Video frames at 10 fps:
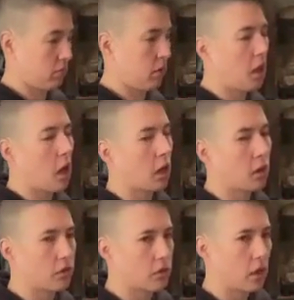a lot of
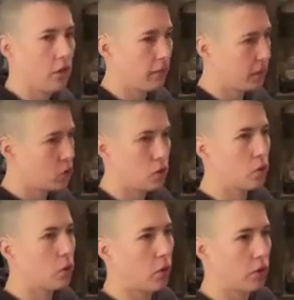clothes on, but it's
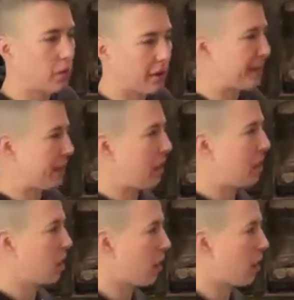too cold. I'm not taking it